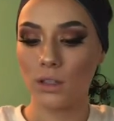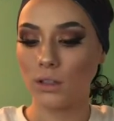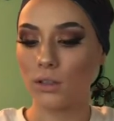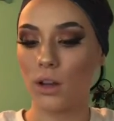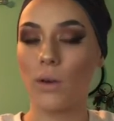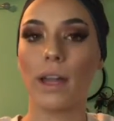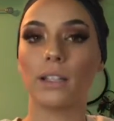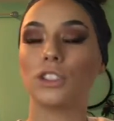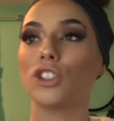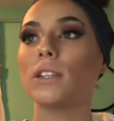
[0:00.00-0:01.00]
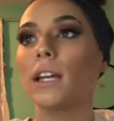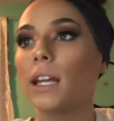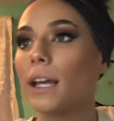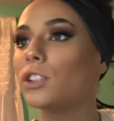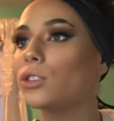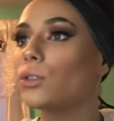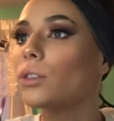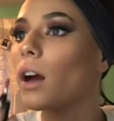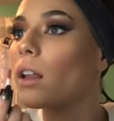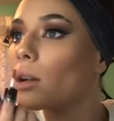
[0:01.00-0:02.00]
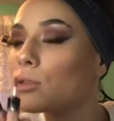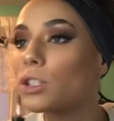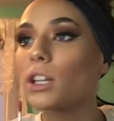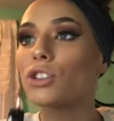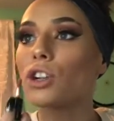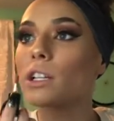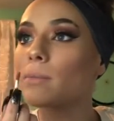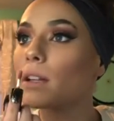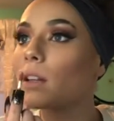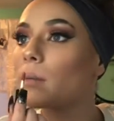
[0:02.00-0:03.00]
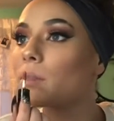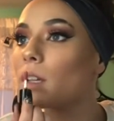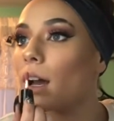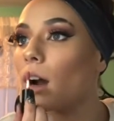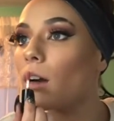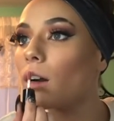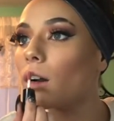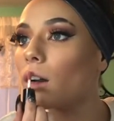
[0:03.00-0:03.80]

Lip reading: So, and it's just like a nice nude color. I'm just gonna trace my lips out.